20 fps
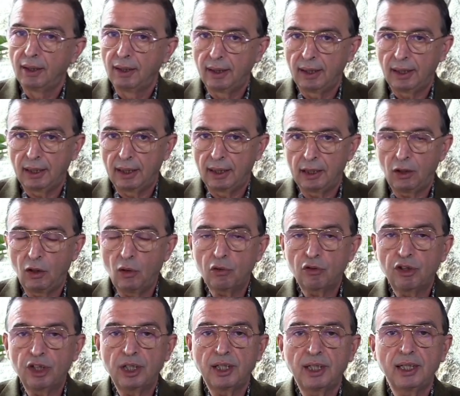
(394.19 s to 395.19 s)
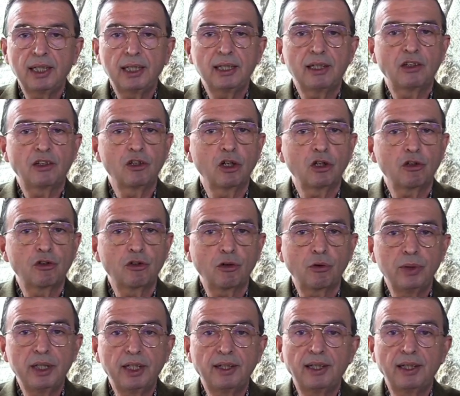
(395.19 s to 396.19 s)
It looks easy, it's not so
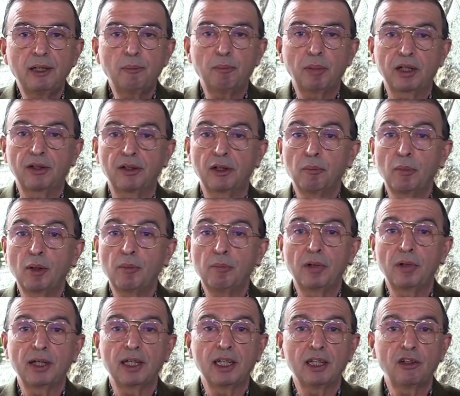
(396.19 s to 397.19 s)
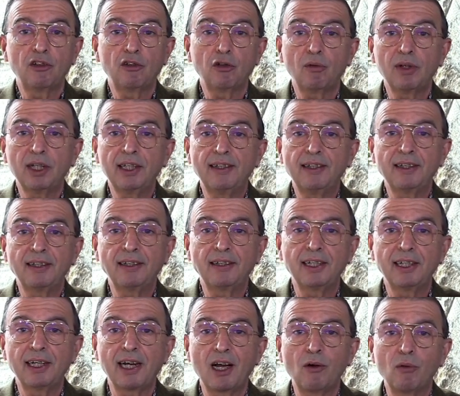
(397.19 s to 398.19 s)
easy, but remember, it's only 16
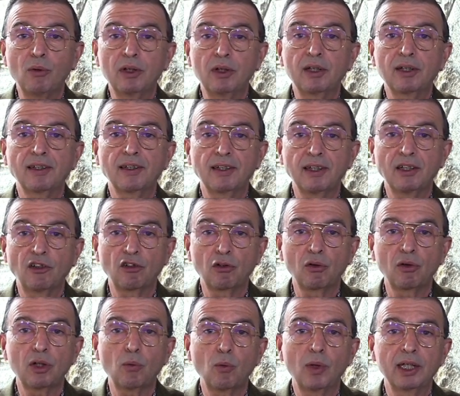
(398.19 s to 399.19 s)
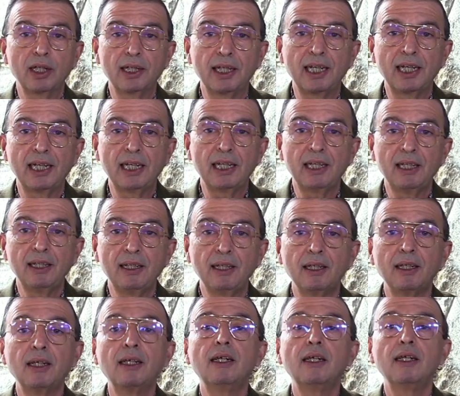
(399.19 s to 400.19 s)
hours, it's only one day,
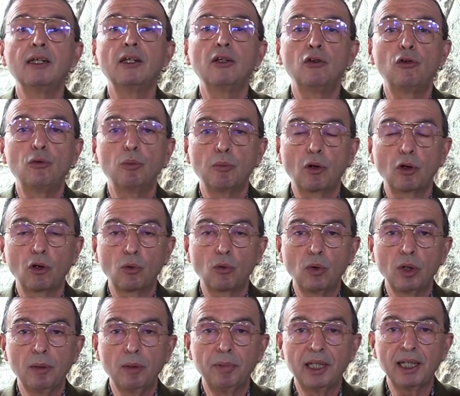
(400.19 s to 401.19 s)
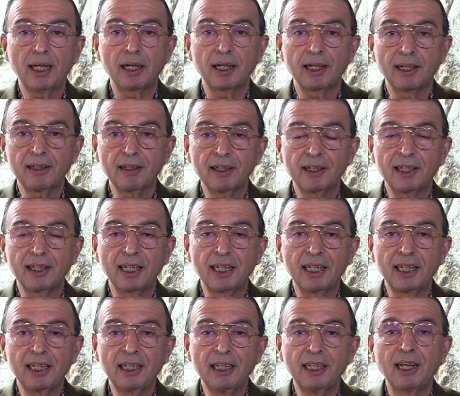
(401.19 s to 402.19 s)
tomorrow will be another
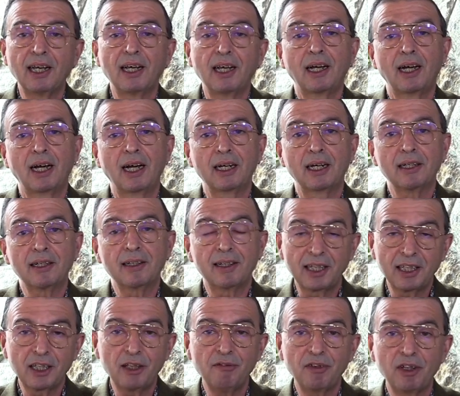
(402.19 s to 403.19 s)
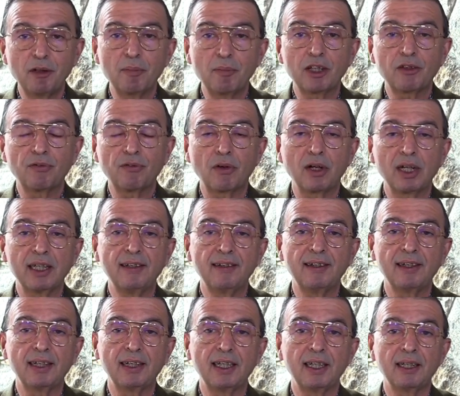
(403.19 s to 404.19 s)
day, and thank you very much for
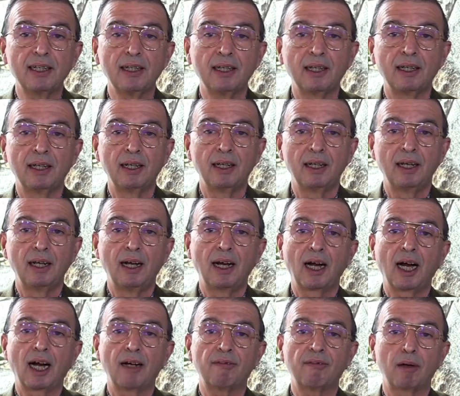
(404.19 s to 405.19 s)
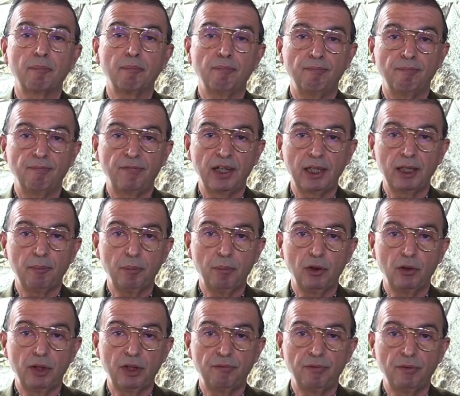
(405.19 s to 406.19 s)
listening. Have a very
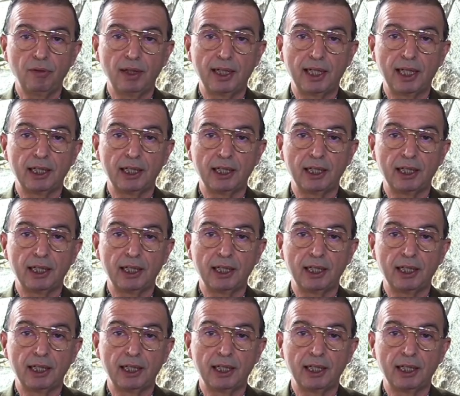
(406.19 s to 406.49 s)
beautiful day.